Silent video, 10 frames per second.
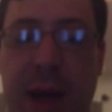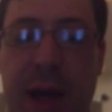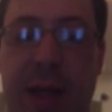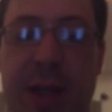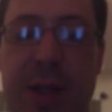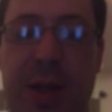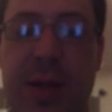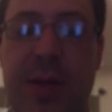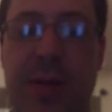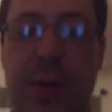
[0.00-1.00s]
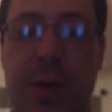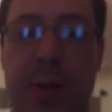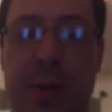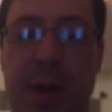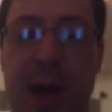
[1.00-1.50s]
and injunctive
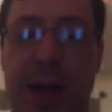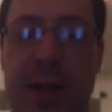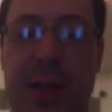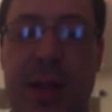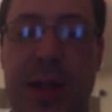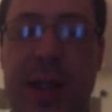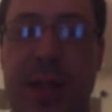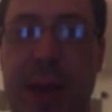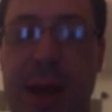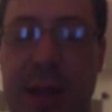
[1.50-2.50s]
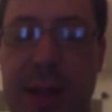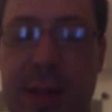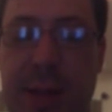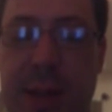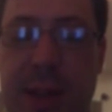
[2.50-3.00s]
norms are actions expected
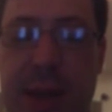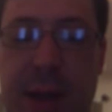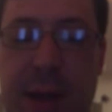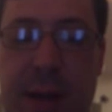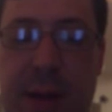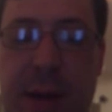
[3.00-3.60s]
to be taken.